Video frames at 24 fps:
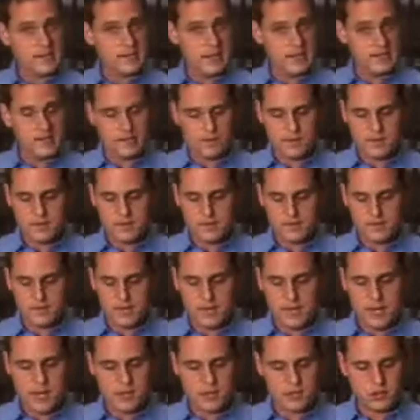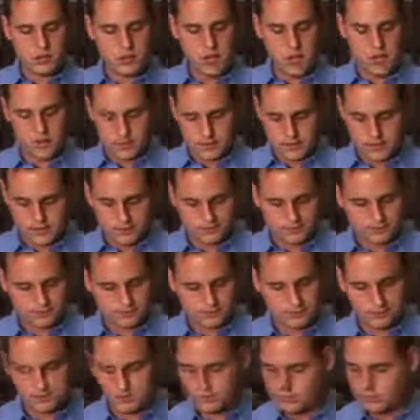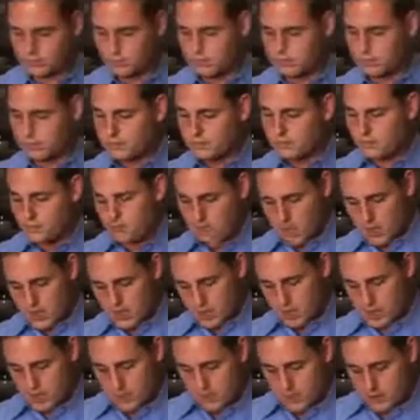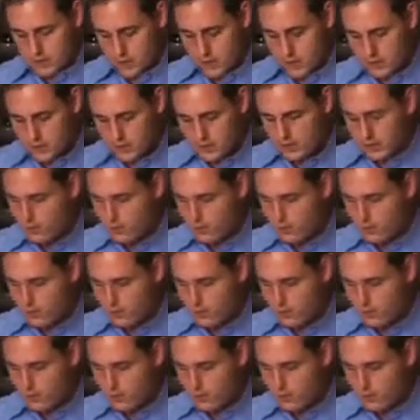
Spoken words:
and take some of these pH drops, and I'm going to drop a